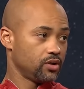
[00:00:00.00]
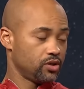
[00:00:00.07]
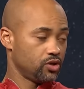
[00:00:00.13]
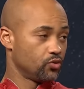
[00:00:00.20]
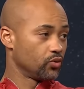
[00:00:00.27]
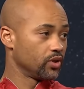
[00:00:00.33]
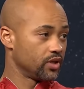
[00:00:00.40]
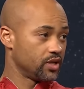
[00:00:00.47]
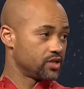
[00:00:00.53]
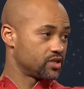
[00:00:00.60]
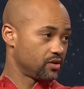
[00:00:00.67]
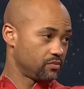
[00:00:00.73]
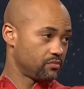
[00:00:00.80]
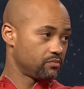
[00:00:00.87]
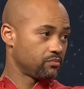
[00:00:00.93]
you really need
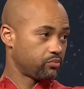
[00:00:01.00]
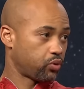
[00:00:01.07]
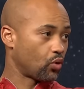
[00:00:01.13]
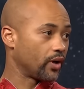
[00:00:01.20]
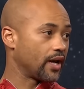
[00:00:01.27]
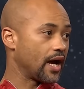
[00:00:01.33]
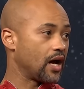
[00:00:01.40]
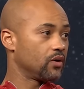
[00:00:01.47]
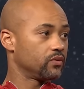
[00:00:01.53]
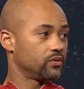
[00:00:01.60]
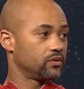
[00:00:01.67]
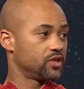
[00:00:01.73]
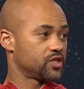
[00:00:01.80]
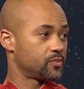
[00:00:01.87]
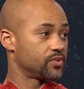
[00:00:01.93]
to point out
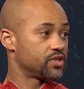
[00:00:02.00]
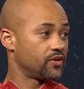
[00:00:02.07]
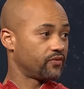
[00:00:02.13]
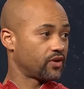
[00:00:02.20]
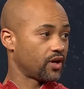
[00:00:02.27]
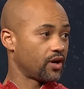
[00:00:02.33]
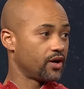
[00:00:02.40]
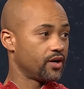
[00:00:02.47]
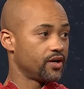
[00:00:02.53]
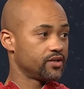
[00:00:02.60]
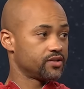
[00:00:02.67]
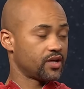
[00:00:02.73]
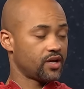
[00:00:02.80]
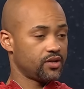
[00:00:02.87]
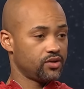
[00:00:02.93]
the specific
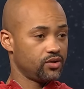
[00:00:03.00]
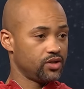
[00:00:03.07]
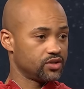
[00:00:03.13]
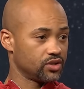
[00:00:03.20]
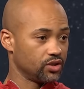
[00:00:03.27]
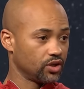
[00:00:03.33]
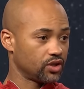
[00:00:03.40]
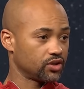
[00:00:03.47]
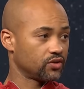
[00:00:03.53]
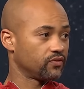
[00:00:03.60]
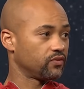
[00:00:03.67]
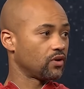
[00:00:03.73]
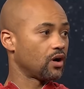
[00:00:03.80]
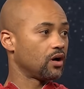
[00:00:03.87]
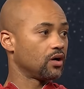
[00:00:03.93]
areas that you need to look at the
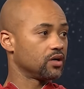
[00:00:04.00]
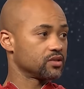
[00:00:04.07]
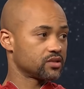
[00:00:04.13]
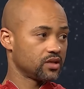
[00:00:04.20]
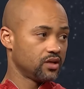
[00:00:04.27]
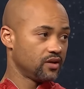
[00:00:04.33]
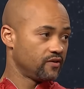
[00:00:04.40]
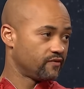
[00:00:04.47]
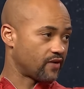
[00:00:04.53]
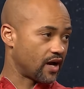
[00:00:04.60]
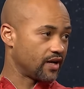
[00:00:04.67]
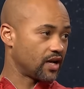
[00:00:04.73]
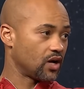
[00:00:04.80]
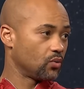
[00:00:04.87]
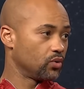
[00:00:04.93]
flaws,
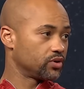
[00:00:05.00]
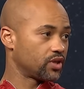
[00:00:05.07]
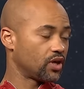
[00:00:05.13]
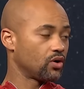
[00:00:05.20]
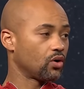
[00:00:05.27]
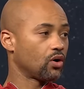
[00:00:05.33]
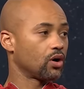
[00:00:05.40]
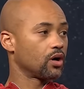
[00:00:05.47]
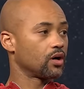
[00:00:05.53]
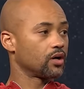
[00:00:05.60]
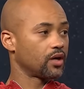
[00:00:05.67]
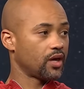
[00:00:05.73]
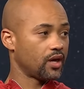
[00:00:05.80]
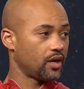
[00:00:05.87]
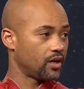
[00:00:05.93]
find out what they
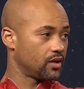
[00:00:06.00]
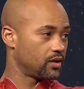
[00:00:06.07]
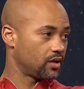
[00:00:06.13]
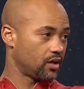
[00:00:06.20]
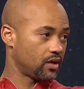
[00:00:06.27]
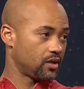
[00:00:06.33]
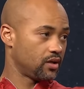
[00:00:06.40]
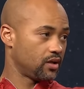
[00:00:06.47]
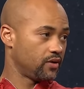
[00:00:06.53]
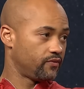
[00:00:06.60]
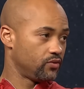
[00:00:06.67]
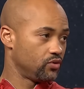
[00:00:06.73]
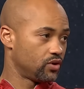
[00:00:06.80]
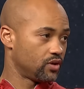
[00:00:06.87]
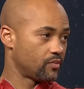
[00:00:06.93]
are, and, and
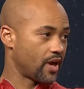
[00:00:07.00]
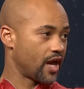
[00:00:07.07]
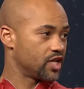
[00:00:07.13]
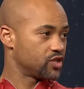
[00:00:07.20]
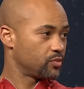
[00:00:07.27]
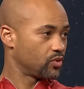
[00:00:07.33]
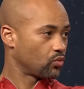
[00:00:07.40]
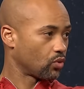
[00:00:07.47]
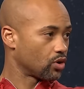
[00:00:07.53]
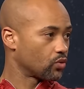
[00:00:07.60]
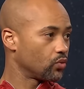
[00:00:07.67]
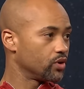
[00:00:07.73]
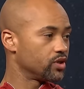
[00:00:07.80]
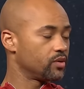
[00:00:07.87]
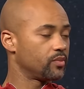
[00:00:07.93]
if you can manage them and
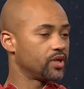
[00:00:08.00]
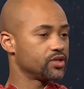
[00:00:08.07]
work with them.